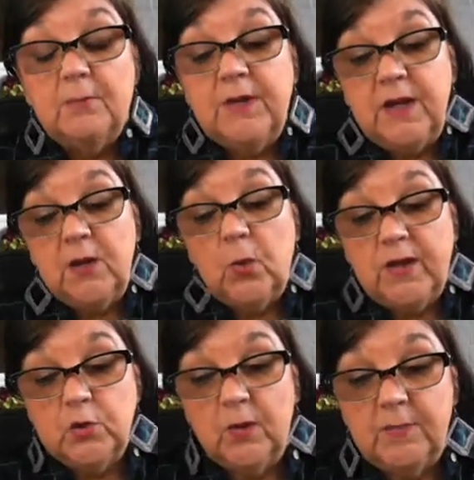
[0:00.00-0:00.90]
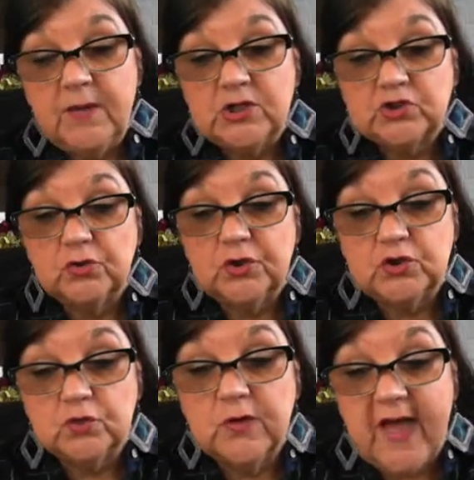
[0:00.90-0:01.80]
But anyway, you want to make sure
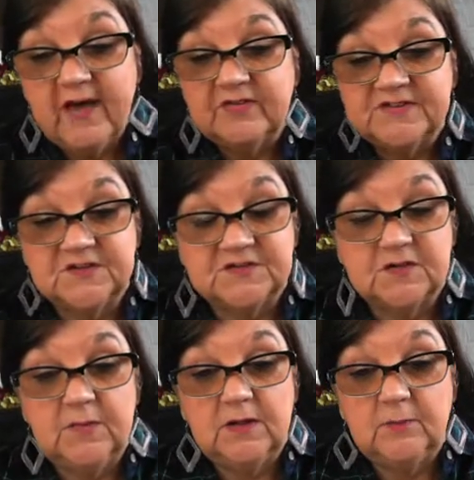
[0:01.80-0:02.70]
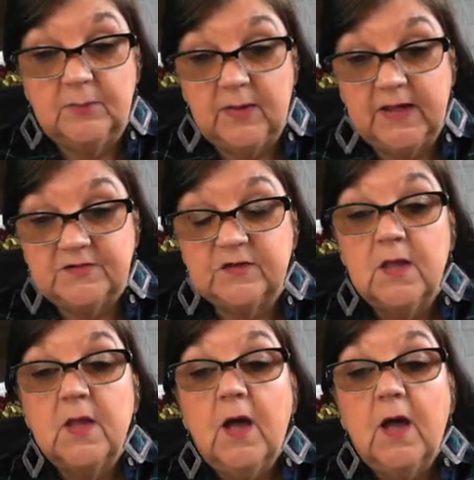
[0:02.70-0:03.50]
that you have a system in place.